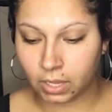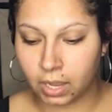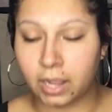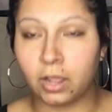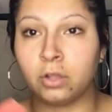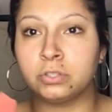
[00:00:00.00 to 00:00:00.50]

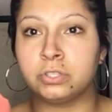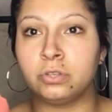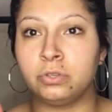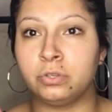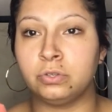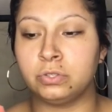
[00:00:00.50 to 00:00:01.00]
I also
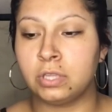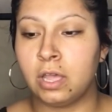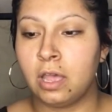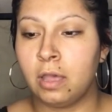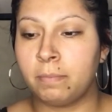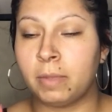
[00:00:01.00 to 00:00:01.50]
use
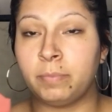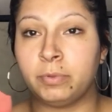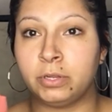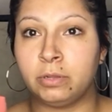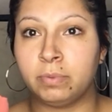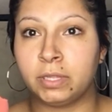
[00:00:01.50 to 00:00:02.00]
my
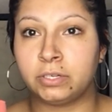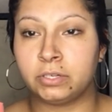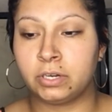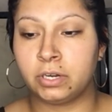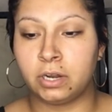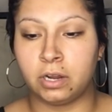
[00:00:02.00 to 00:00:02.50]
beauty
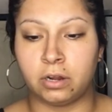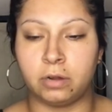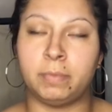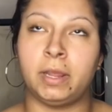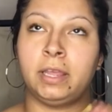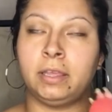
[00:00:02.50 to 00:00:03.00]
blender, or
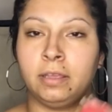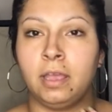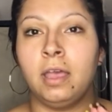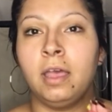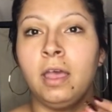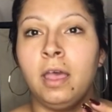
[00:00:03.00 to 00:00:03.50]
my
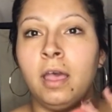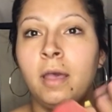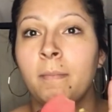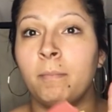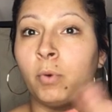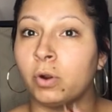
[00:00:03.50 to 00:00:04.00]

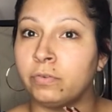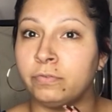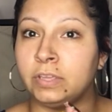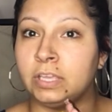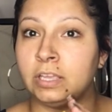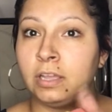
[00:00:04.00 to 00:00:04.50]

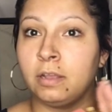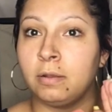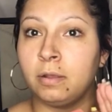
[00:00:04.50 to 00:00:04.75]
Morphe,